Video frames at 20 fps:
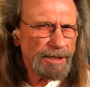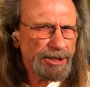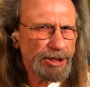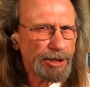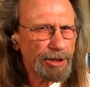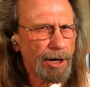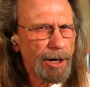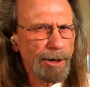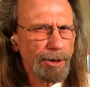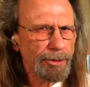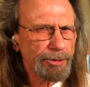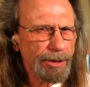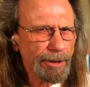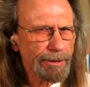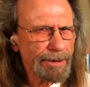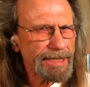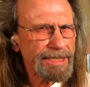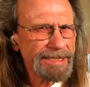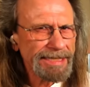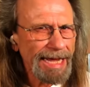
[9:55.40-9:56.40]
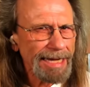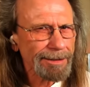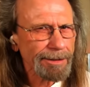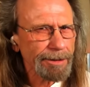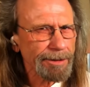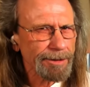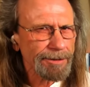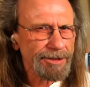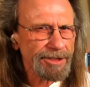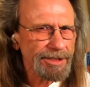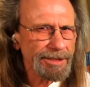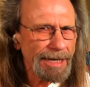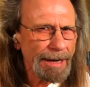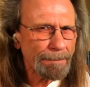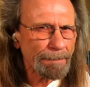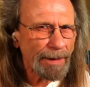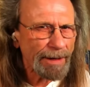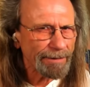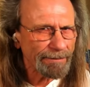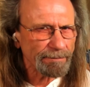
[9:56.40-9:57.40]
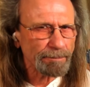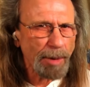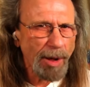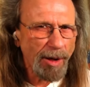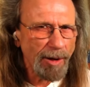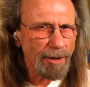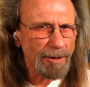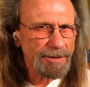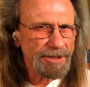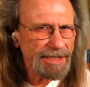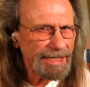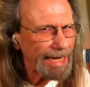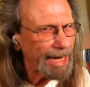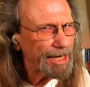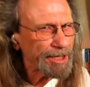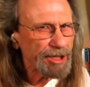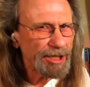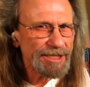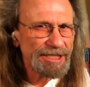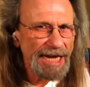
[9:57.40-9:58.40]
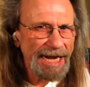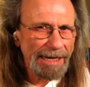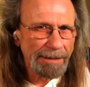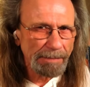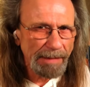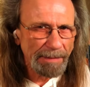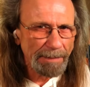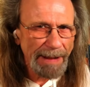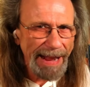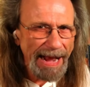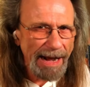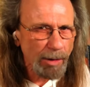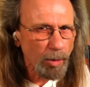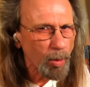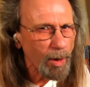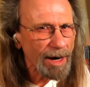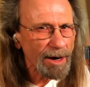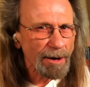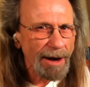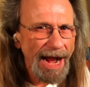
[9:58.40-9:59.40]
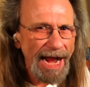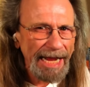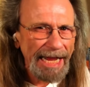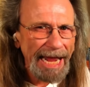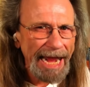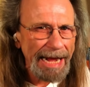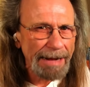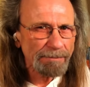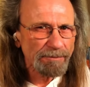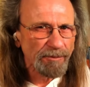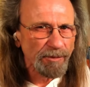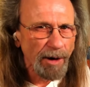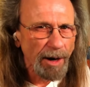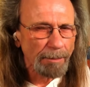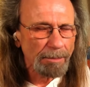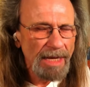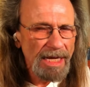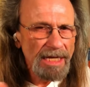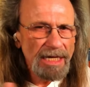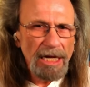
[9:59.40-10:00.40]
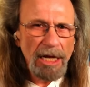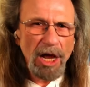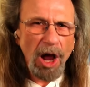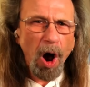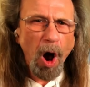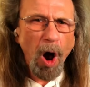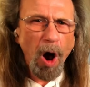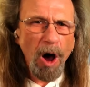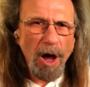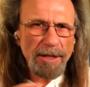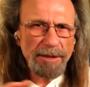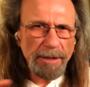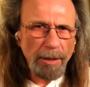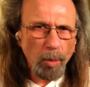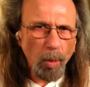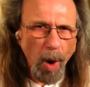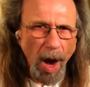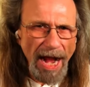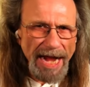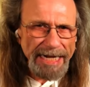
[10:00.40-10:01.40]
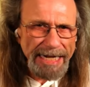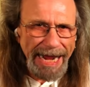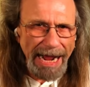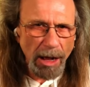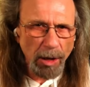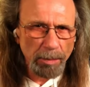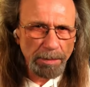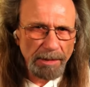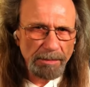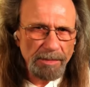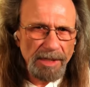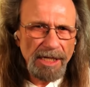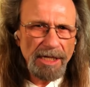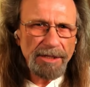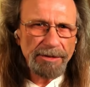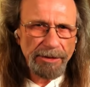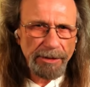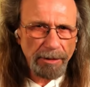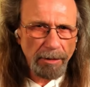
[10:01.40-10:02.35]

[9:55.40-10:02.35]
you know, there is that little snippet of Paul's, Can You Take Me Back Where I Came From? On the White Album, they're